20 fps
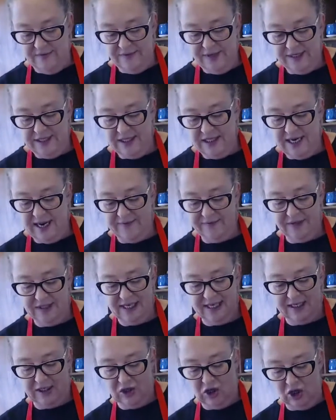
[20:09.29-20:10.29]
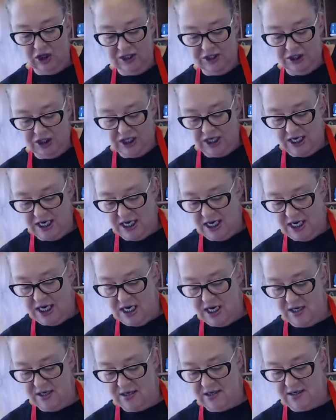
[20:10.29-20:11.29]
They didn't have
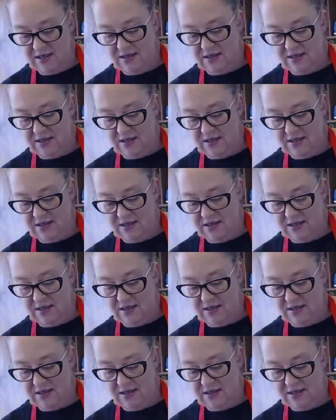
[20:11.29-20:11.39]
technology.